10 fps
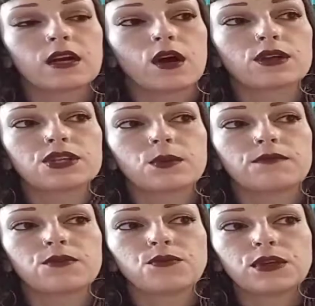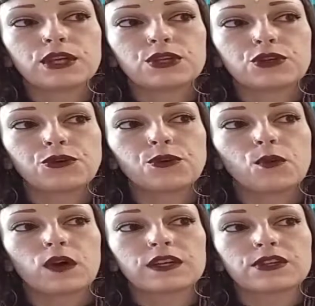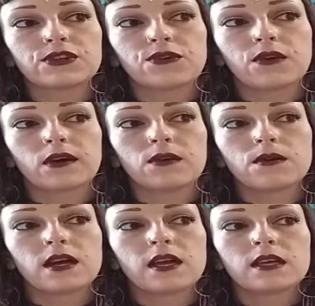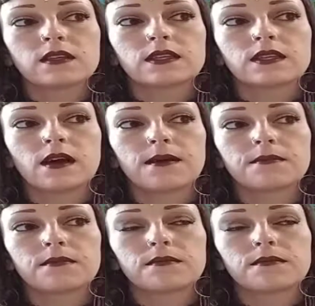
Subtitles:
And also, if you really do want to grow some